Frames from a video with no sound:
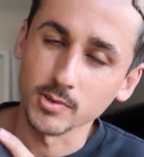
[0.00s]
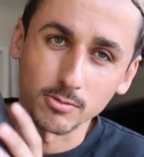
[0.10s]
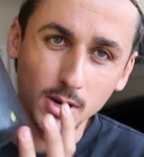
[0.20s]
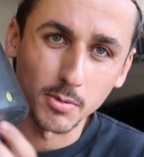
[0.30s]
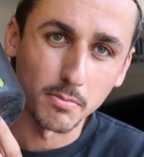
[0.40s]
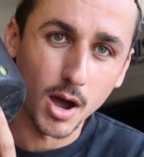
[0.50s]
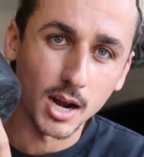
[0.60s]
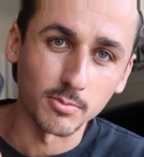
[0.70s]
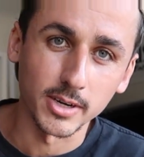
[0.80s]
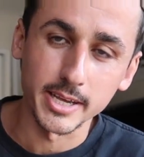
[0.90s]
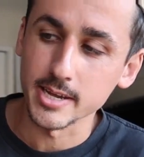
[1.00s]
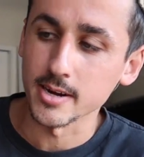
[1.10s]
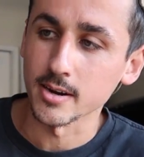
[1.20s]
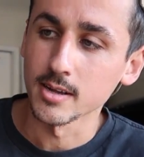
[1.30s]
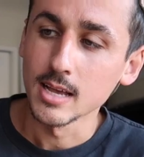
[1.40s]
rubber bottom right
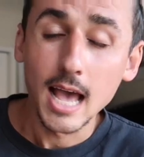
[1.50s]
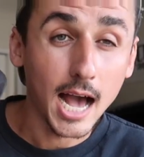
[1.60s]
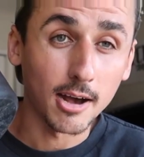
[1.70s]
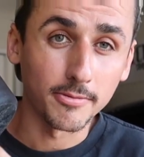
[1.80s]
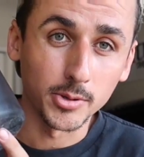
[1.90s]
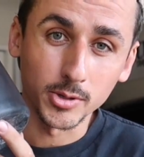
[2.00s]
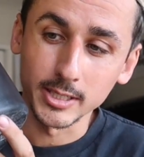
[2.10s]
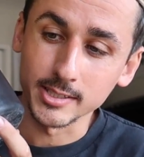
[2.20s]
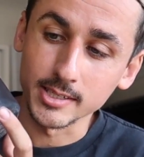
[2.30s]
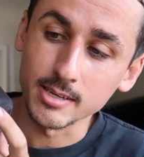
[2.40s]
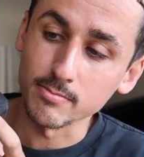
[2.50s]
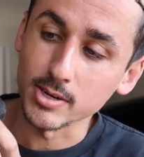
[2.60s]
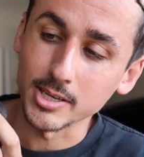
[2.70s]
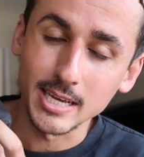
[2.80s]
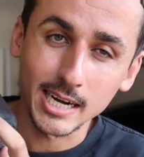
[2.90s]
here, how fuel gets in,
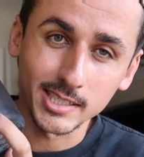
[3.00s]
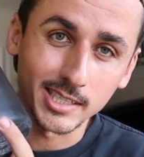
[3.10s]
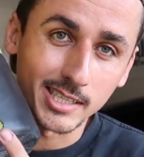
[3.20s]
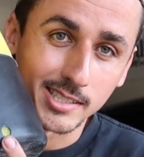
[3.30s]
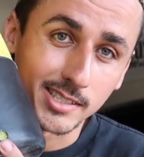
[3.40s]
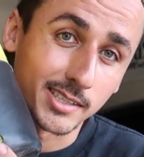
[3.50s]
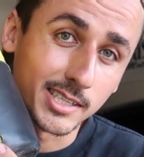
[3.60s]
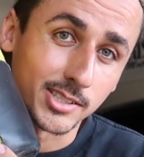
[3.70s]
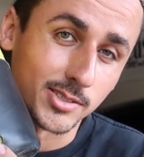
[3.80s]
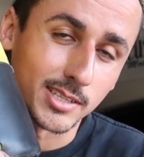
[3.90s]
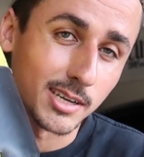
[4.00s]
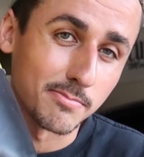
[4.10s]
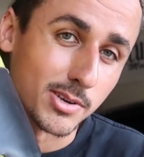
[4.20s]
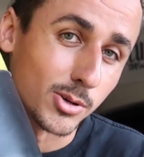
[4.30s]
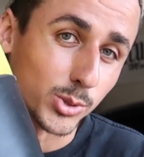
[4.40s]
but you actually get sucked in, so it's like a
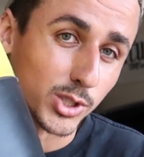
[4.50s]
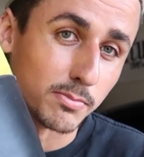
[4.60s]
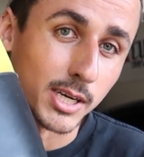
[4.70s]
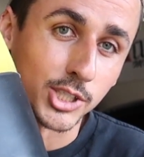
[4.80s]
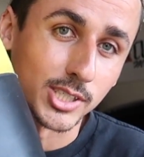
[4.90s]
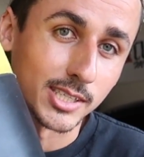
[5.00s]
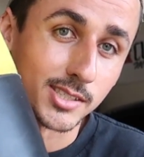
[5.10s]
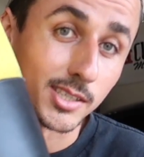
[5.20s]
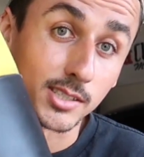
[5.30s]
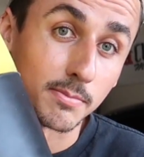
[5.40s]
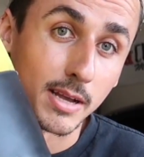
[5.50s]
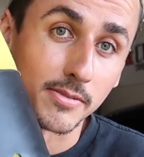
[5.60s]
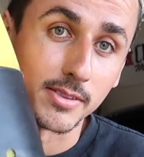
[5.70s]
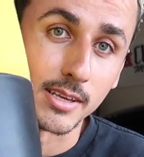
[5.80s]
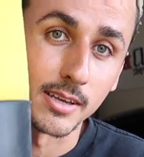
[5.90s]
big old sponge that sucks up
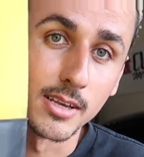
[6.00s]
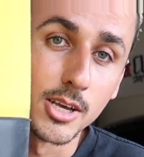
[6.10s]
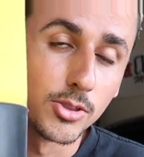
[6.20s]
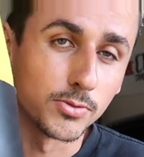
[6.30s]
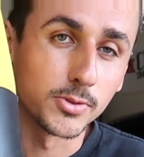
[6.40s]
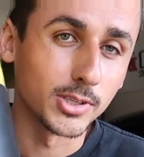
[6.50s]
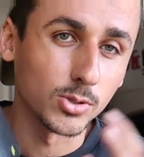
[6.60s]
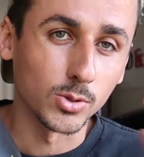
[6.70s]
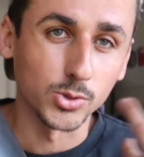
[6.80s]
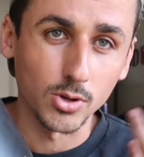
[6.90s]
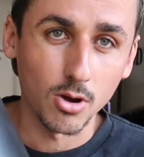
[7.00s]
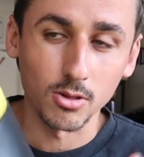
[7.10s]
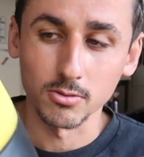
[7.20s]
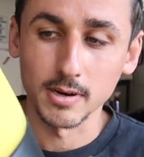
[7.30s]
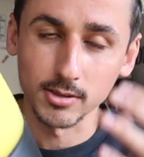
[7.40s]
everything through these holes
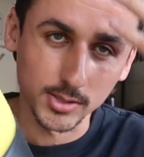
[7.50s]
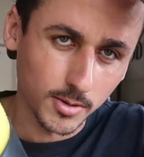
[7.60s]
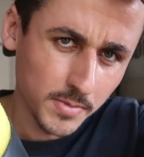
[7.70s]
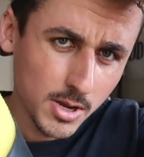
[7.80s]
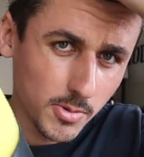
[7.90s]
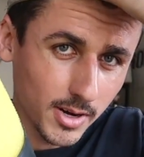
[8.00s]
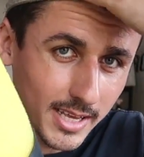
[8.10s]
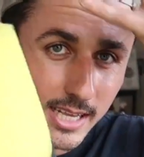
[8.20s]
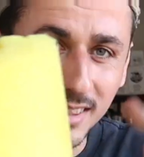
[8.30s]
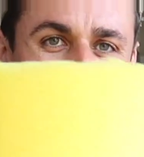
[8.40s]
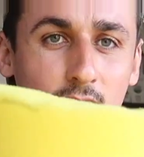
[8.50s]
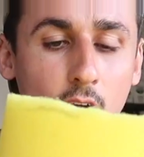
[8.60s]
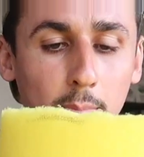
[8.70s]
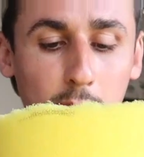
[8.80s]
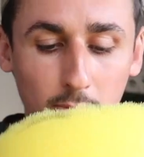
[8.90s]
all around. So we're gonna get the
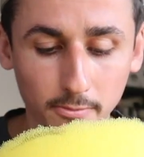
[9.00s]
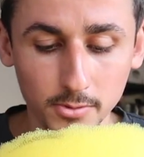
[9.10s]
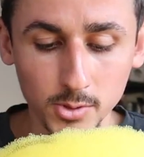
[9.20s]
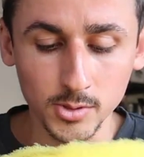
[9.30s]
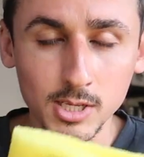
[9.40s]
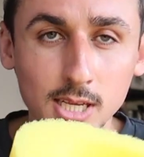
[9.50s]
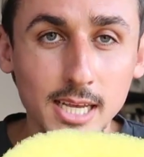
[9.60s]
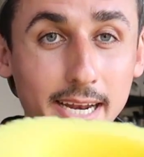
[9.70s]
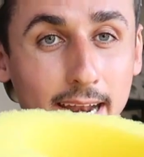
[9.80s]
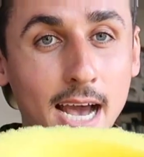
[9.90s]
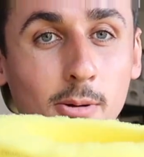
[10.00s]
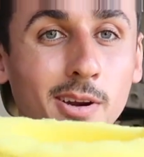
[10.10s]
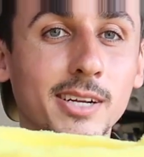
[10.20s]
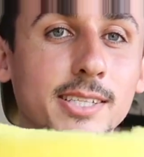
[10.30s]
optimal fuel. Now we're gonna